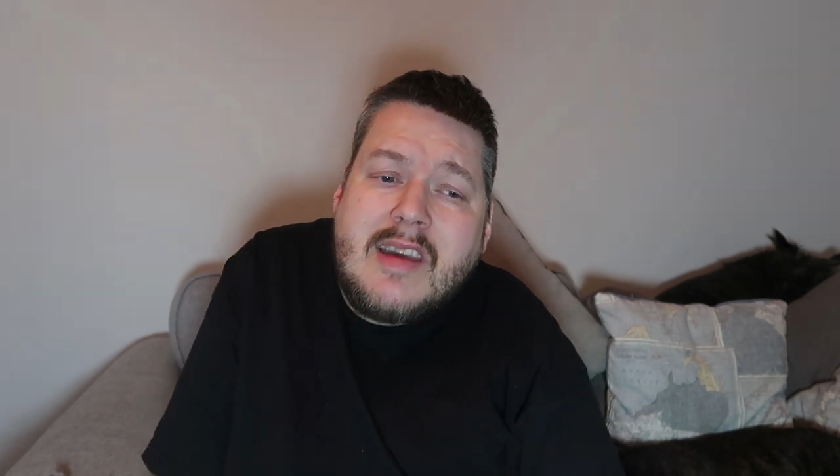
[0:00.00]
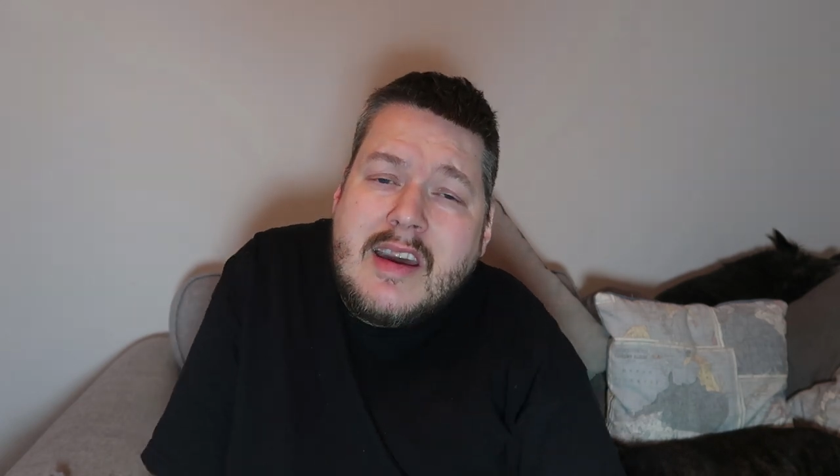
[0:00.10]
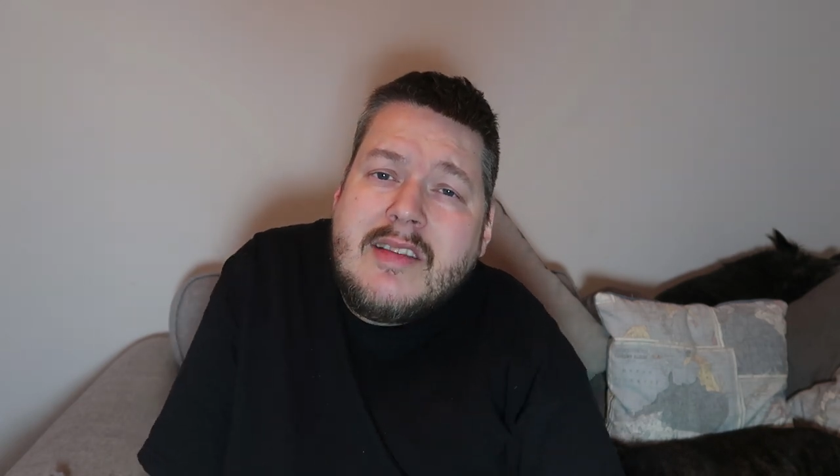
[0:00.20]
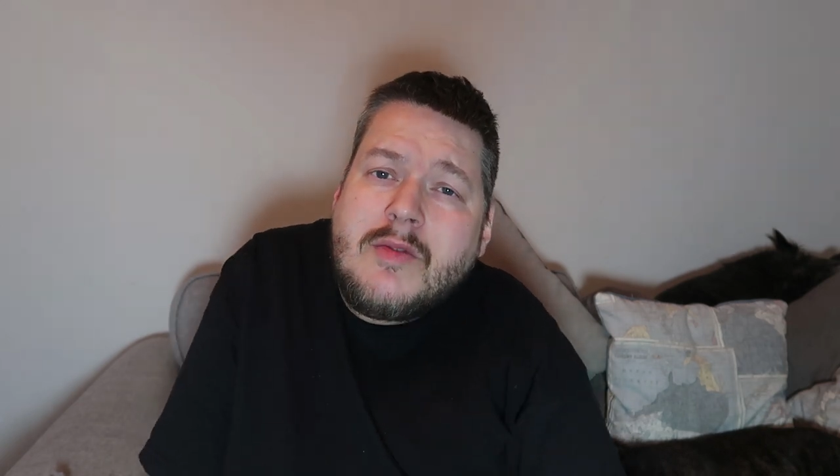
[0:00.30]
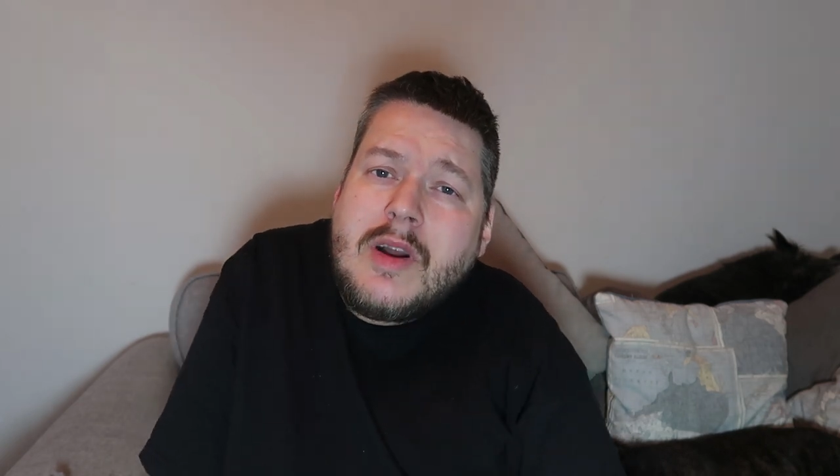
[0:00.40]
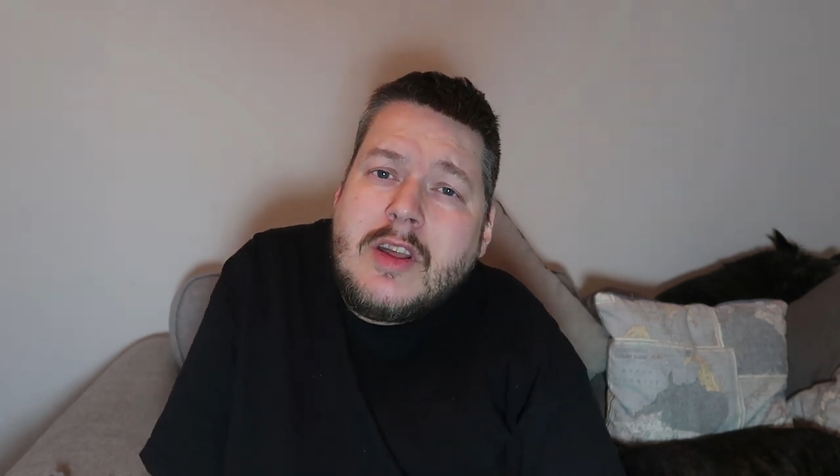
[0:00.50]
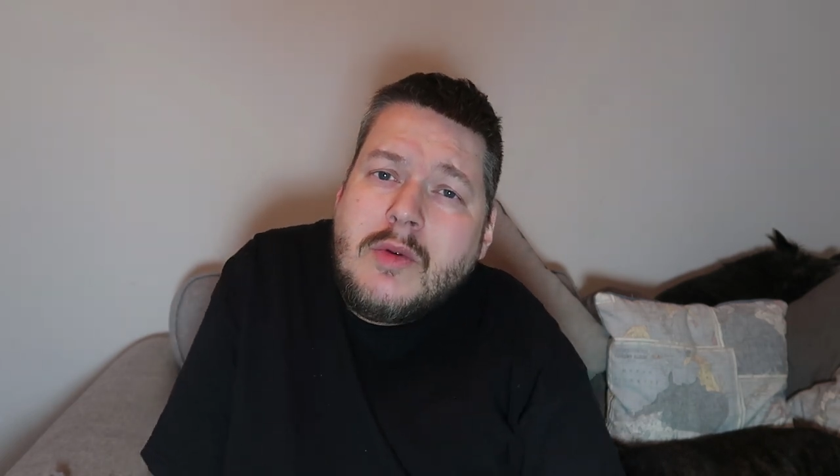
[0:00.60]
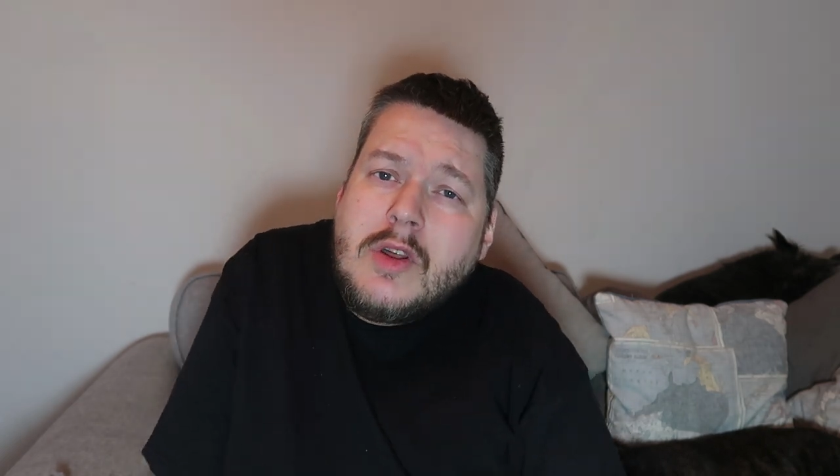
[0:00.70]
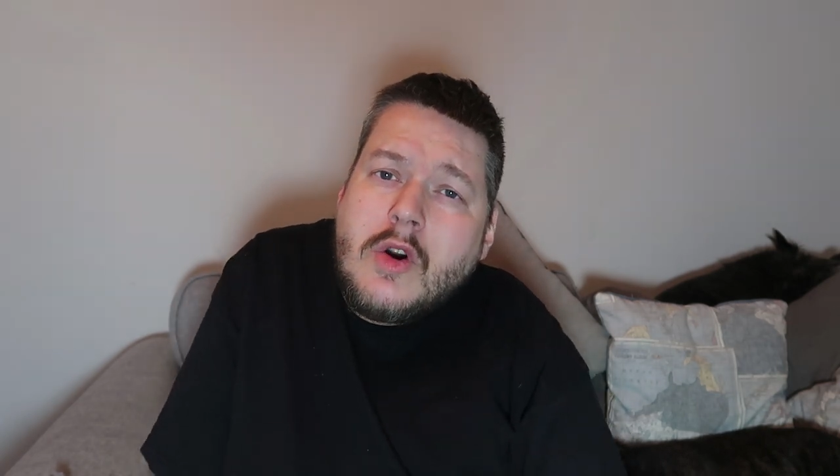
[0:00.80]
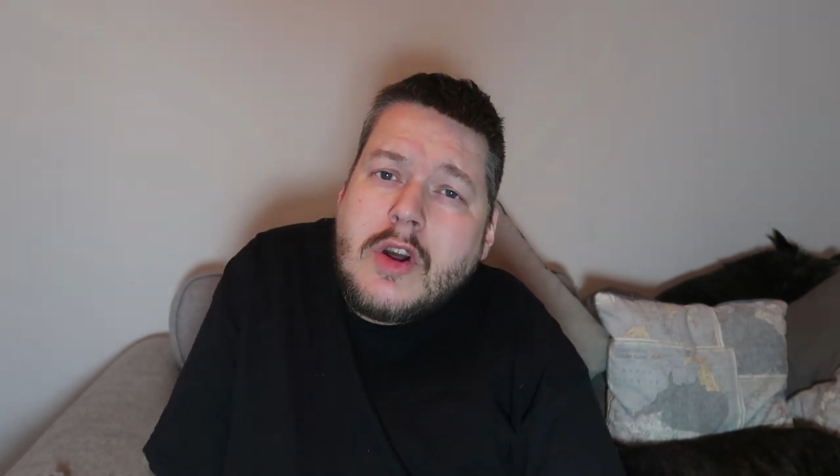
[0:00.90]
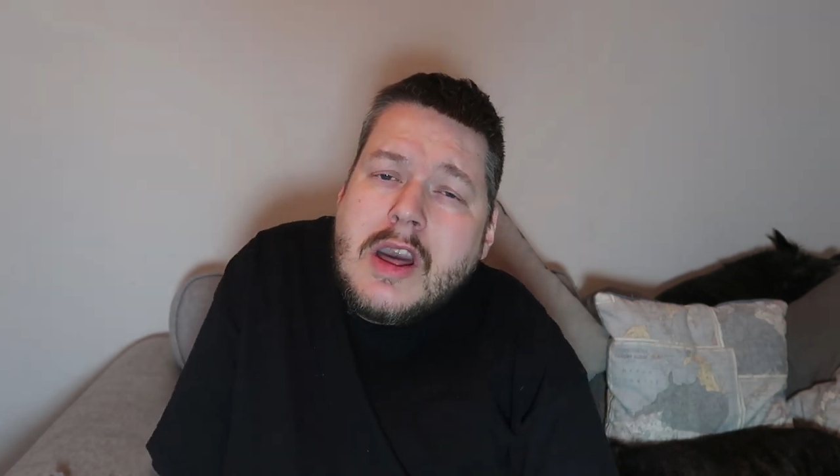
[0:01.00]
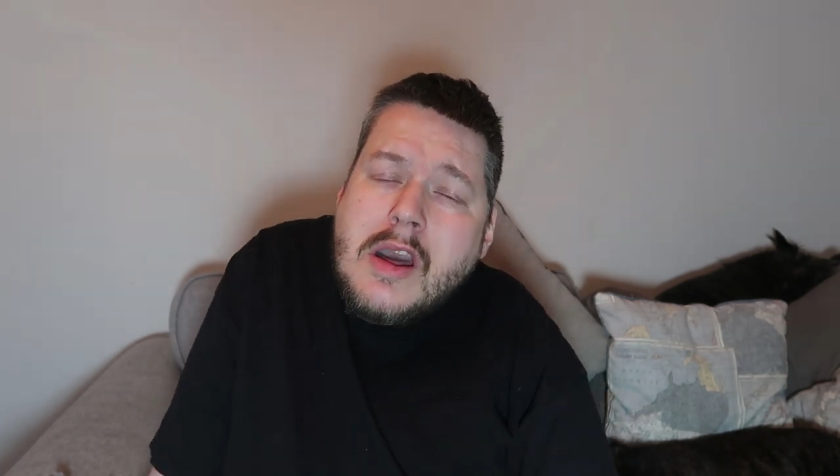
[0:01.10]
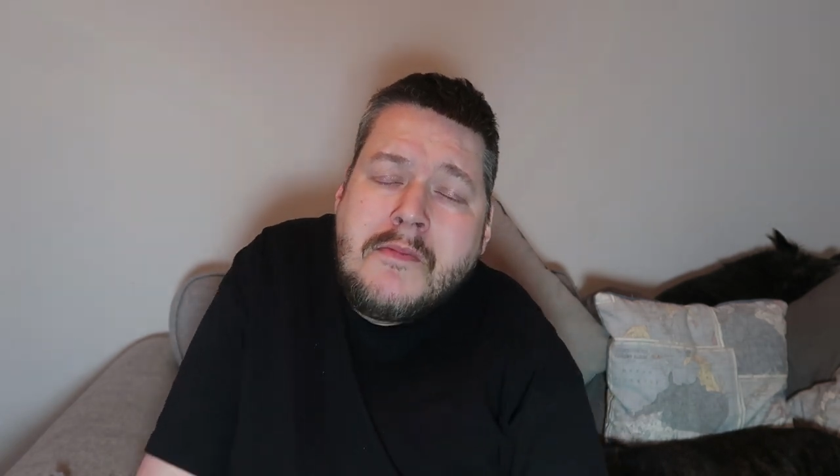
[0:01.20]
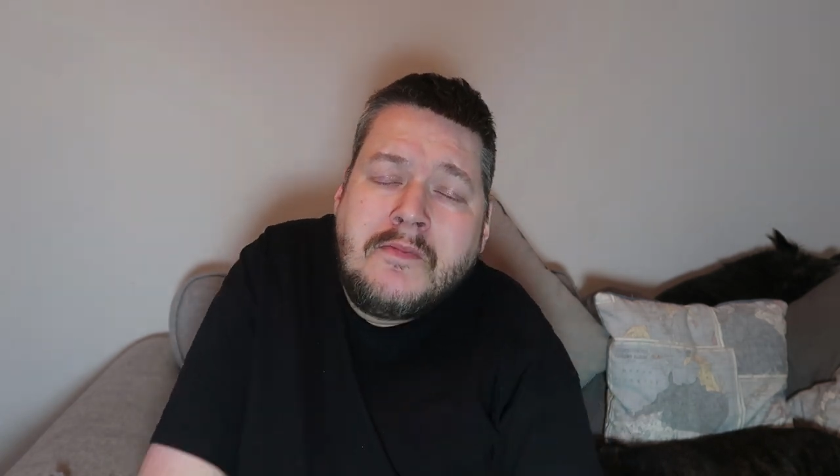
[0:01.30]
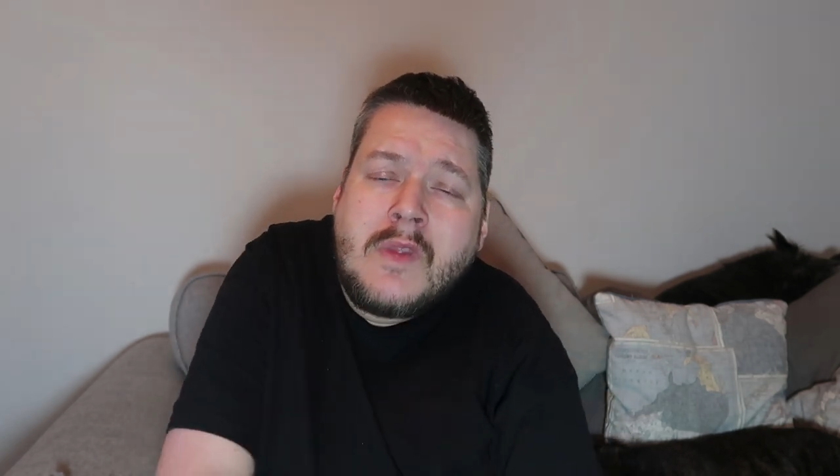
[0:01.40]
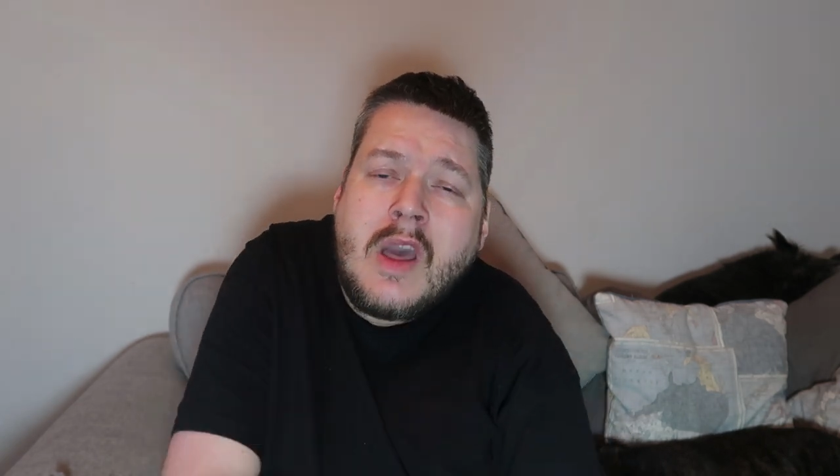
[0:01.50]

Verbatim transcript: did when you were younger.